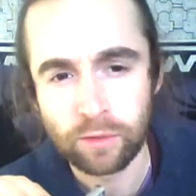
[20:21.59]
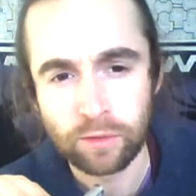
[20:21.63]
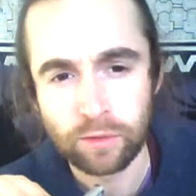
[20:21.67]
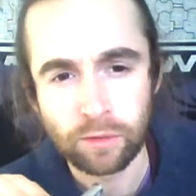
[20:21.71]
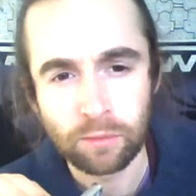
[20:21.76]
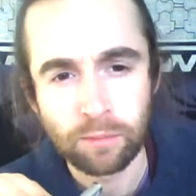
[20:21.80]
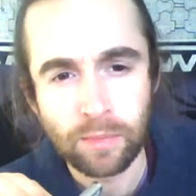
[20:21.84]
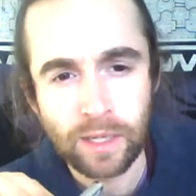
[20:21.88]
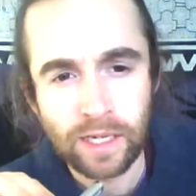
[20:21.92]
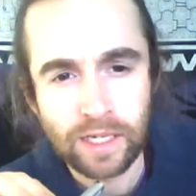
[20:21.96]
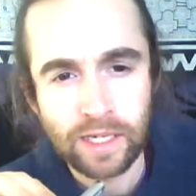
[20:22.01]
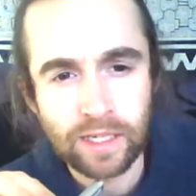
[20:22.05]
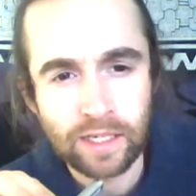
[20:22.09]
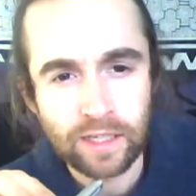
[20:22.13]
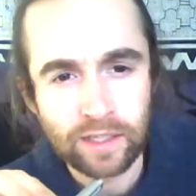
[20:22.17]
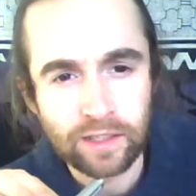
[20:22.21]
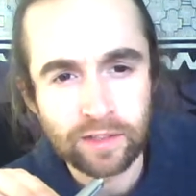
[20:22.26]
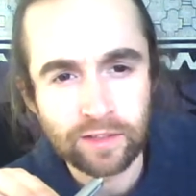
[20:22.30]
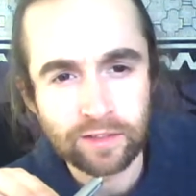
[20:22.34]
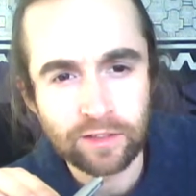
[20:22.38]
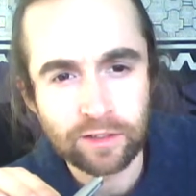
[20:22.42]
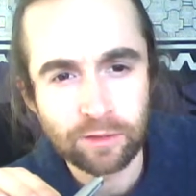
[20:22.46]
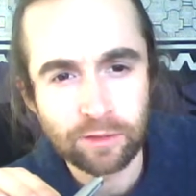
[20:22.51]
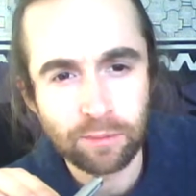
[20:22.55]
For me
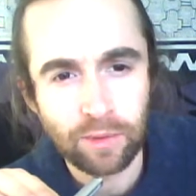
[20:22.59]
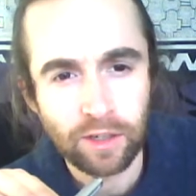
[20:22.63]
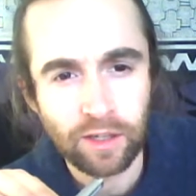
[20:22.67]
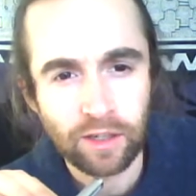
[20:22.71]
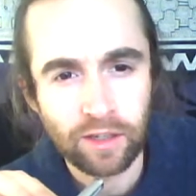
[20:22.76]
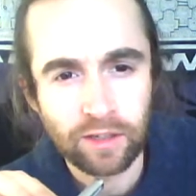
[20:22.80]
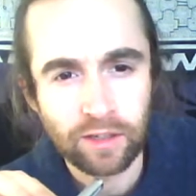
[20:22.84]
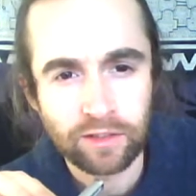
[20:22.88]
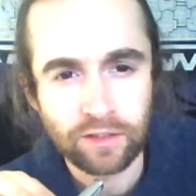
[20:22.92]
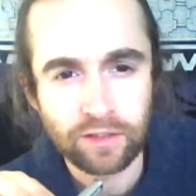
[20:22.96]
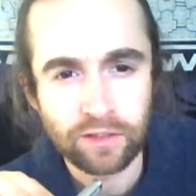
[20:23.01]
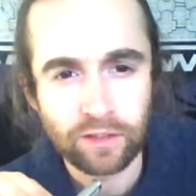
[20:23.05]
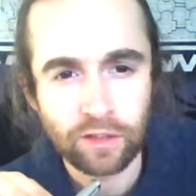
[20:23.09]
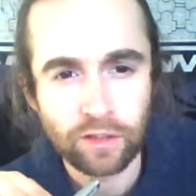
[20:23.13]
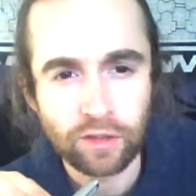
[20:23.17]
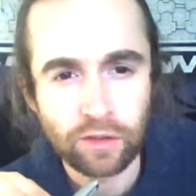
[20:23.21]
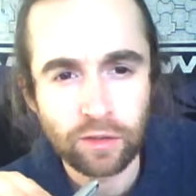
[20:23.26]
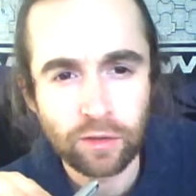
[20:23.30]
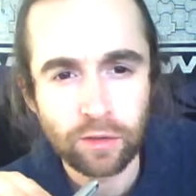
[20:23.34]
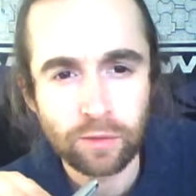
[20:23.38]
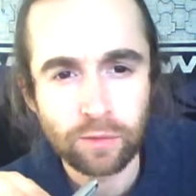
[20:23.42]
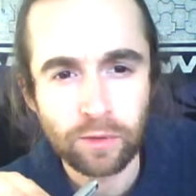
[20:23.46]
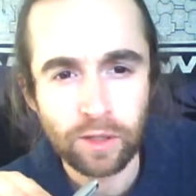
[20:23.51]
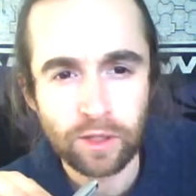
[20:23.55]
it symbolises a
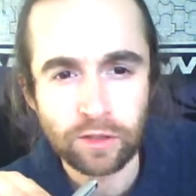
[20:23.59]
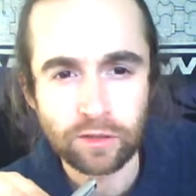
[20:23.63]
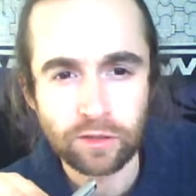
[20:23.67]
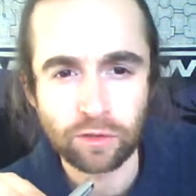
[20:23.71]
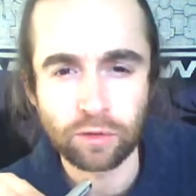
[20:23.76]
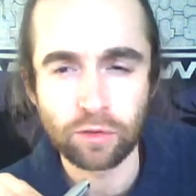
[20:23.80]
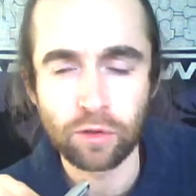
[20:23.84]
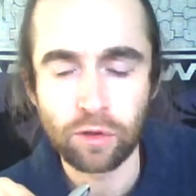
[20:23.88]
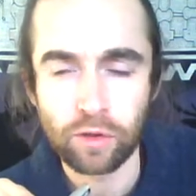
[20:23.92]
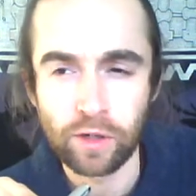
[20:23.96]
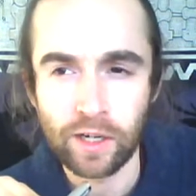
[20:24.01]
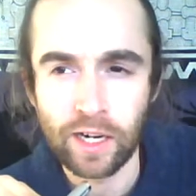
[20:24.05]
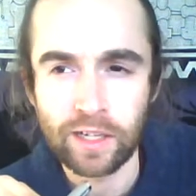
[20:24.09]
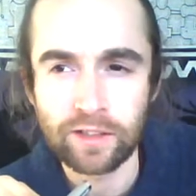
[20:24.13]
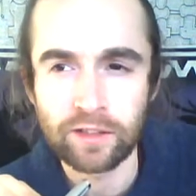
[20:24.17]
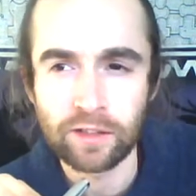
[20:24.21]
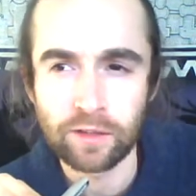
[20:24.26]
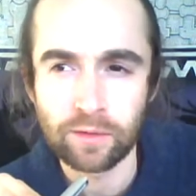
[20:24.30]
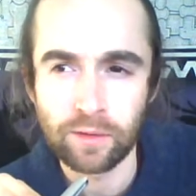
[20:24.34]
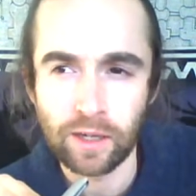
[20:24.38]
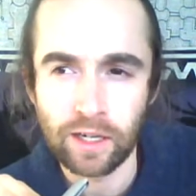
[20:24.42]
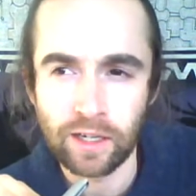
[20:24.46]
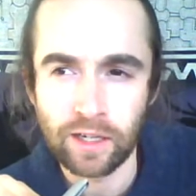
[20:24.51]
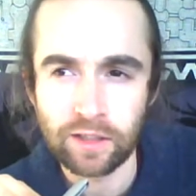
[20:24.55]
universal
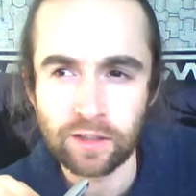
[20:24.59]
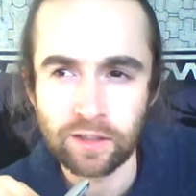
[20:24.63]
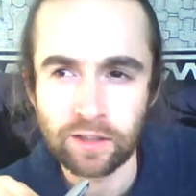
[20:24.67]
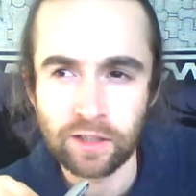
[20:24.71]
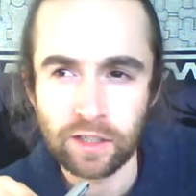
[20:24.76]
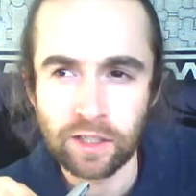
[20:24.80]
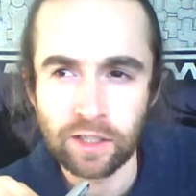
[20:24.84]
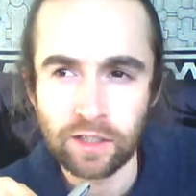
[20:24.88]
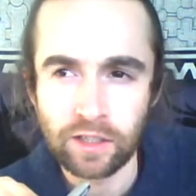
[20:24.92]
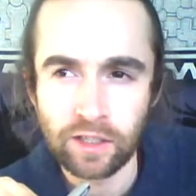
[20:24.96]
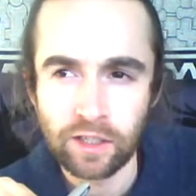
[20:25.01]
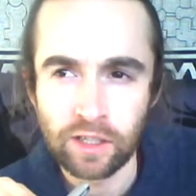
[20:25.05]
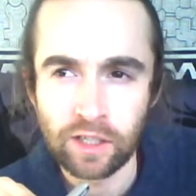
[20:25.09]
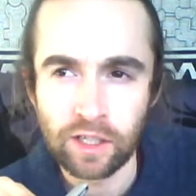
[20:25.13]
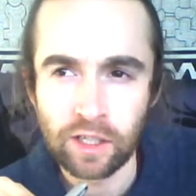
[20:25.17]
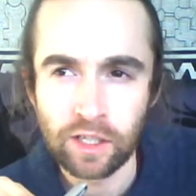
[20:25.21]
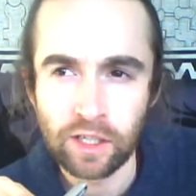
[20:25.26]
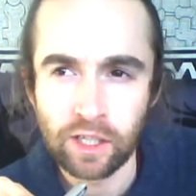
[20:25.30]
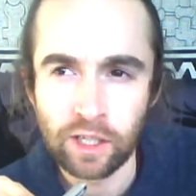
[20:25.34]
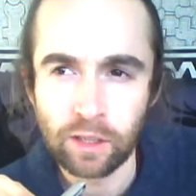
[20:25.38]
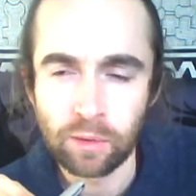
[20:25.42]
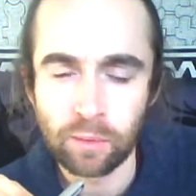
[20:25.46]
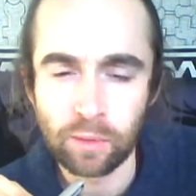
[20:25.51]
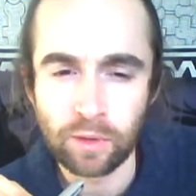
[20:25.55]
creative energy
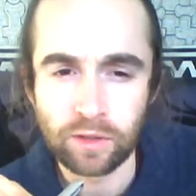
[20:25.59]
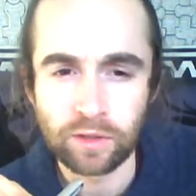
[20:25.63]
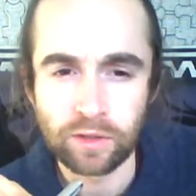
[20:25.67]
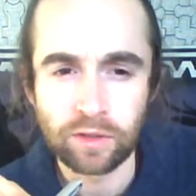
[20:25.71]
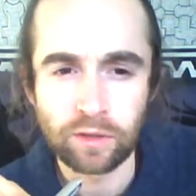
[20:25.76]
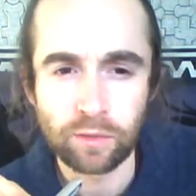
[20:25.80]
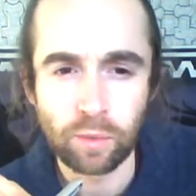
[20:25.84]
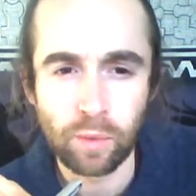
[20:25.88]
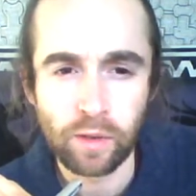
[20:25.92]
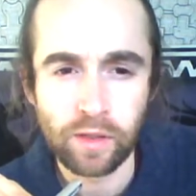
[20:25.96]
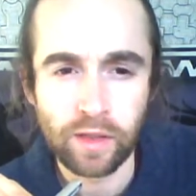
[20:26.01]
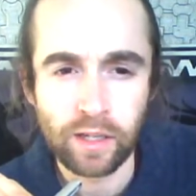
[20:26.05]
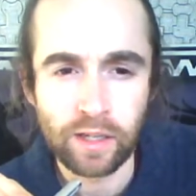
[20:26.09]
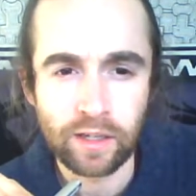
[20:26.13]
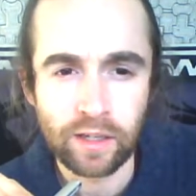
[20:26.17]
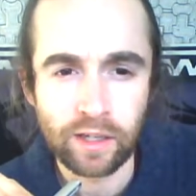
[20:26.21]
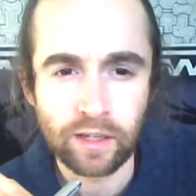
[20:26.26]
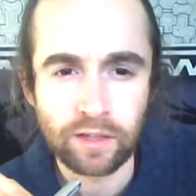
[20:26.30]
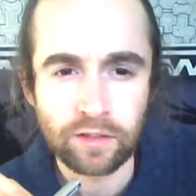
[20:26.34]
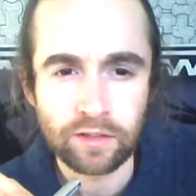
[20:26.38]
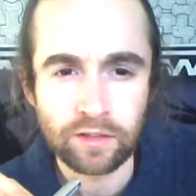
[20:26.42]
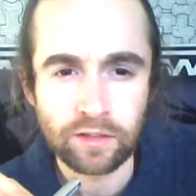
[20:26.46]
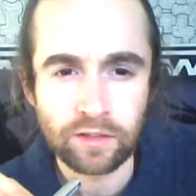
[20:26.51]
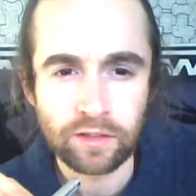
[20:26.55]
which is within
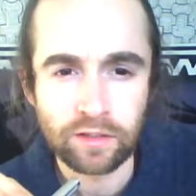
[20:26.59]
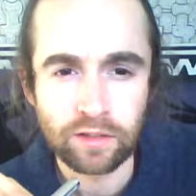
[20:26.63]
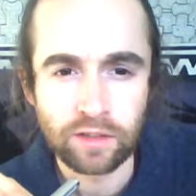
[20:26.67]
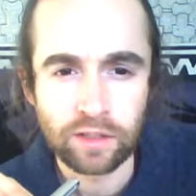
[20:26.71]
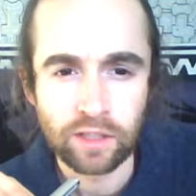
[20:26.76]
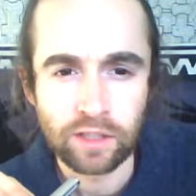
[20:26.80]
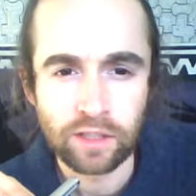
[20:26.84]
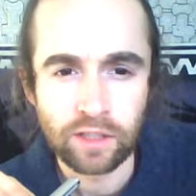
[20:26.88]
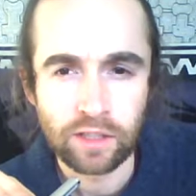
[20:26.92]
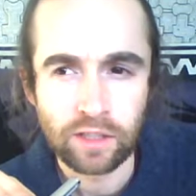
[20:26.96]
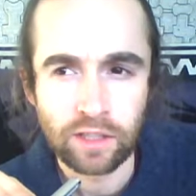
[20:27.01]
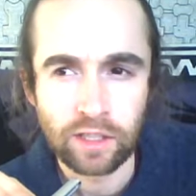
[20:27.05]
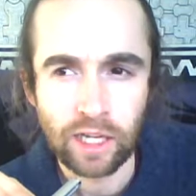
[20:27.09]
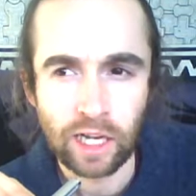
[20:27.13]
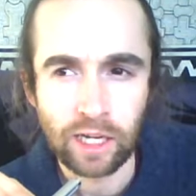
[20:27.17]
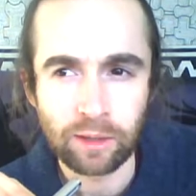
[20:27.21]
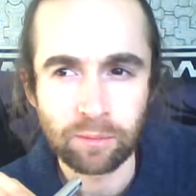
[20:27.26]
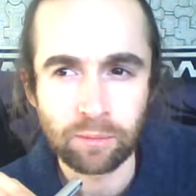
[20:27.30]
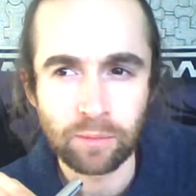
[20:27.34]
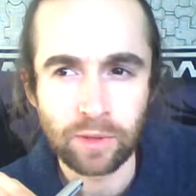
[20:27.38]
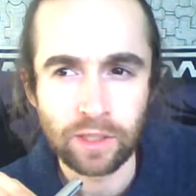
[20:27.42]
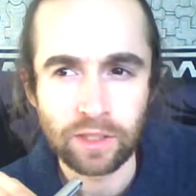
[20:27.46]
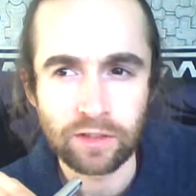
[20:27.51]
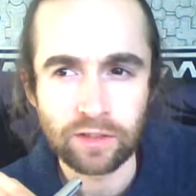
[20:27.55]
us
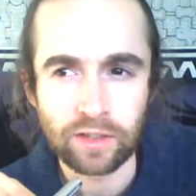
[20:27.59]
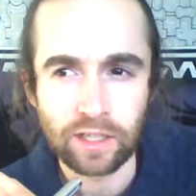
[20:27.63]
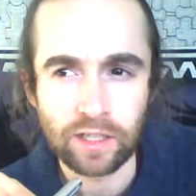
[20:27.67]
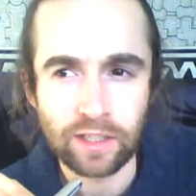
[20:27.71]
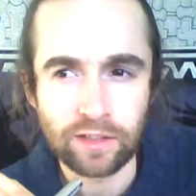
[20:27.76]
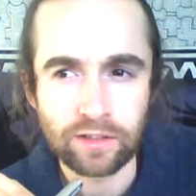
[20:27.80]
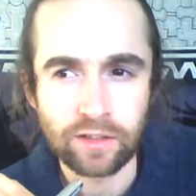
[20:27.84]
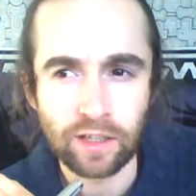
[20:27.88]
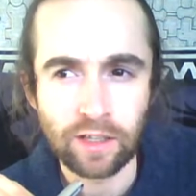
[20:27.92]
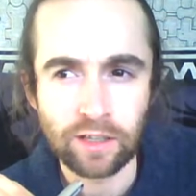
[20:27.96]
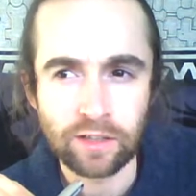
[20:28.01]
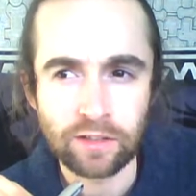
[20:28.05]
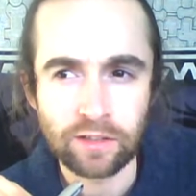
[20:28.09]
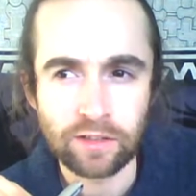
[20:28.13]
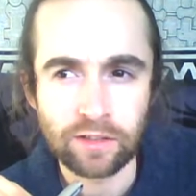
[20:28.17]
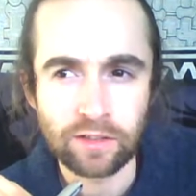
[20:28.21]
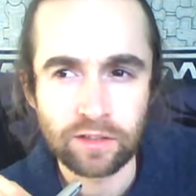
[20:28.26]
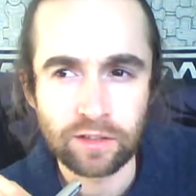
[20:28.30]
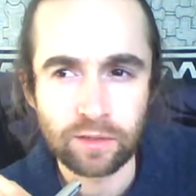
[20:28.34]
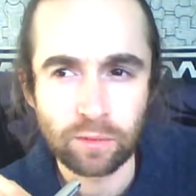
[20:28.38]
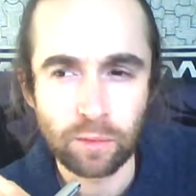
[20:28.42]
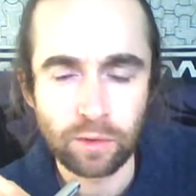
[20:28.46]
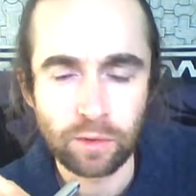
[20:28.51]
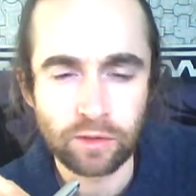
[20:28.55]
and which is
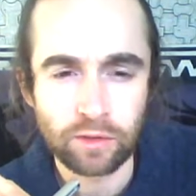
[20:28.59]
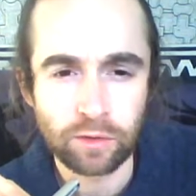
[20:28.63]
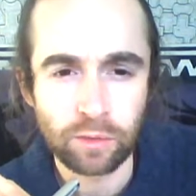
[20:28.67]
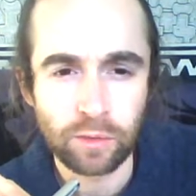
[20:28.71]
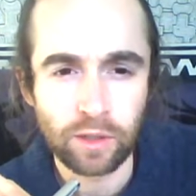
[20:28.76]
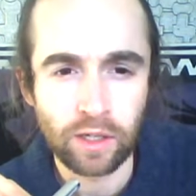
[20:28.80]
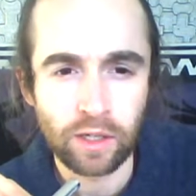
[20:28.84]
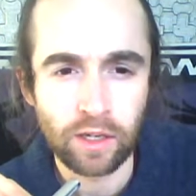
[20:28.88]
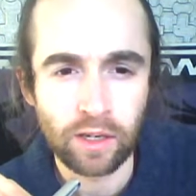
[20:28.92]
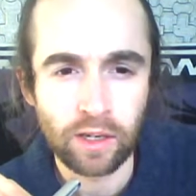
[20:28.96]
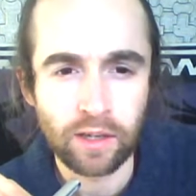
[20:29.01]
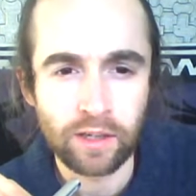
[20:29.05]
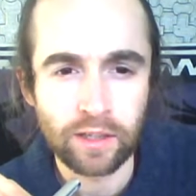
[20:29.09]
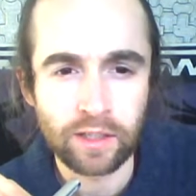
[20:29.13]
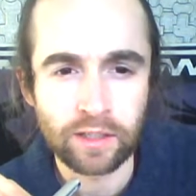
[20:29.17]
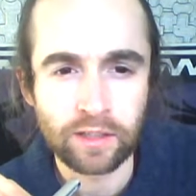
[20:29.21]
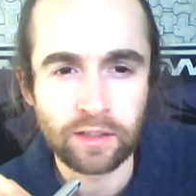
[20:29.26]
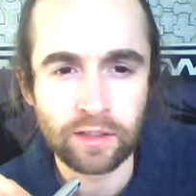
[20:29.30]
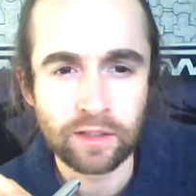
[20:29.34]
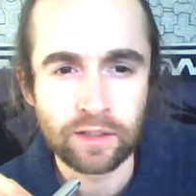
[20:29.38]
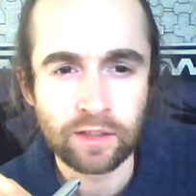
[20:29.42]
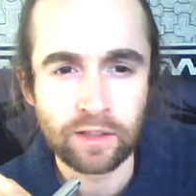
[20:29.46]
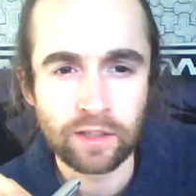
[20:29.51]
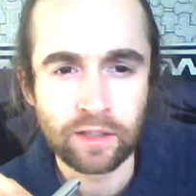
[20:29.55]
us once we
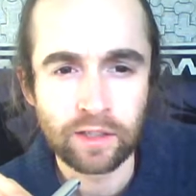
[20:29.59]
align